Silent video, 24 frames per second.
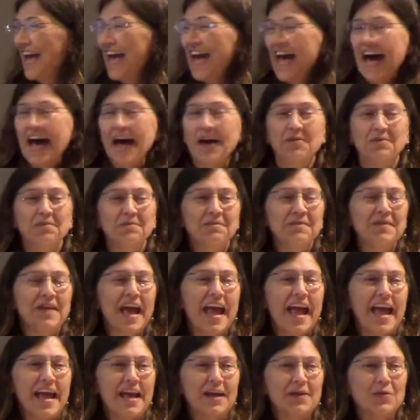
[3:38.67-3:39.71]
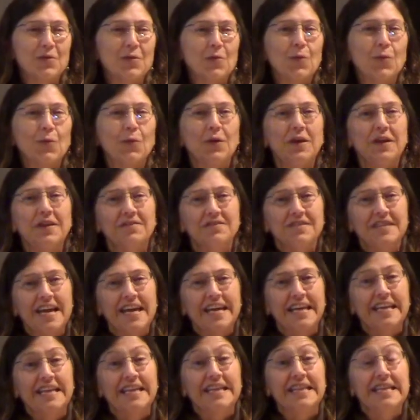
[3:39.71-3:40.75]
And we have
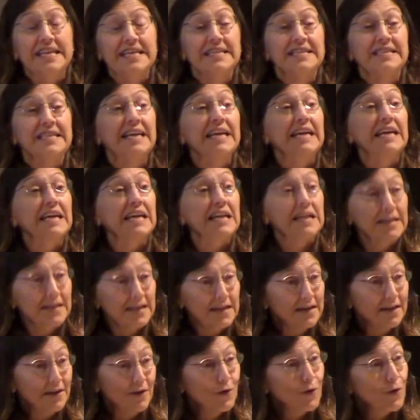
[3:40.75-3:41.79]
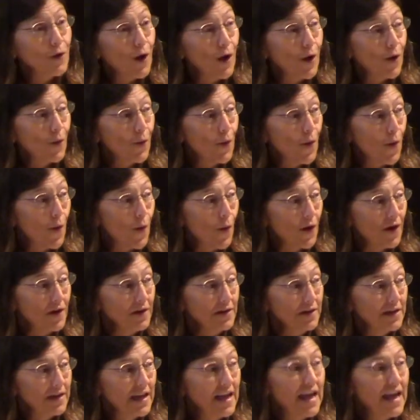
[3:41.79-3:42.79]
taken this clinical cohort,